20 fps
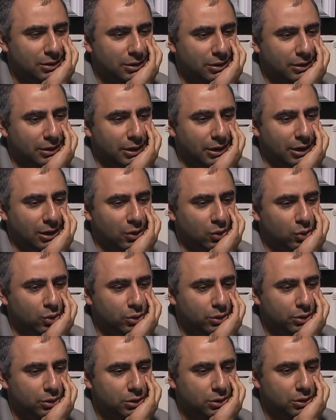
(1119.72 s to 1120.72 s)
And now
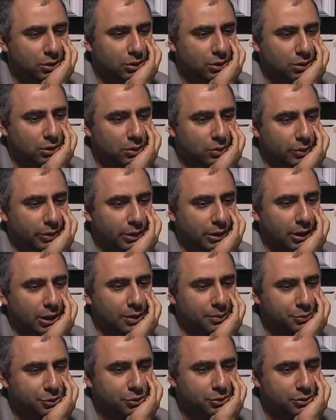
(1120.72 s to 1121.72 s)
we
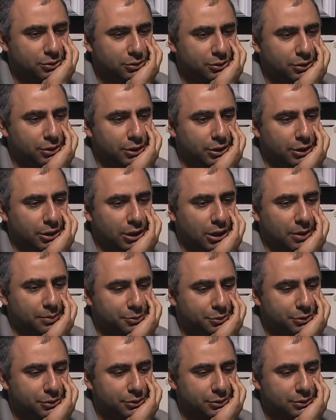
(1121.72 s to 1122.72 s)
capture, he
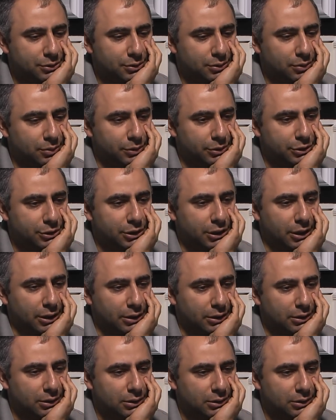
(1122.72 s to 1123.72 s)
captures, we check.
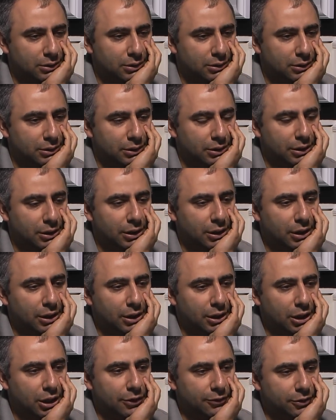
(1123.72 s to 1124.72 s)

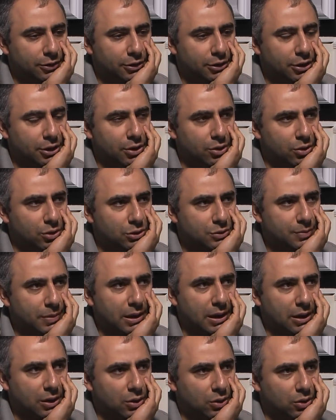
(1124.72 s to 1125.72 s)
If the king goes
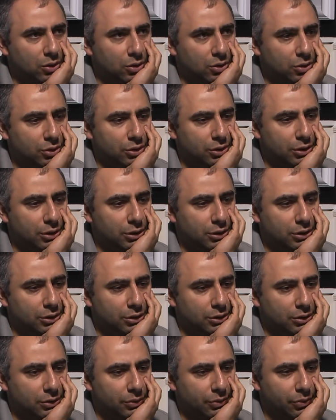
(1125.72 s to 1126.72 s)
back on
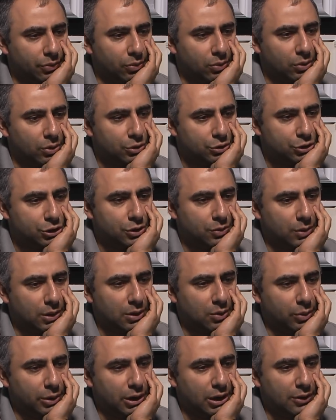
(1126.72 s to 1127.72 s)
uh,
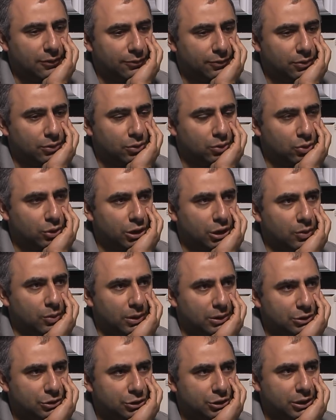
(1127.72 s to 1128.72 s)
g1, we have rook
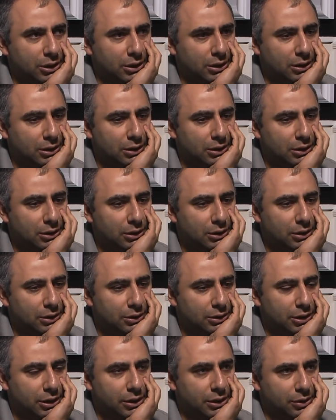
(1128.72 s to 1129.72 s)
e1 check,
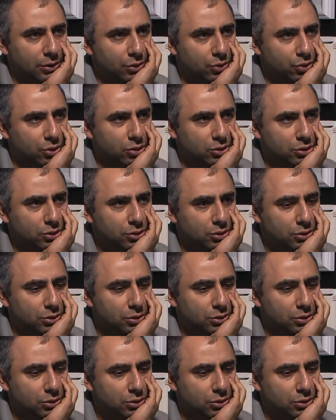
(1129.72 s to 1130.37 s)
taking the rook.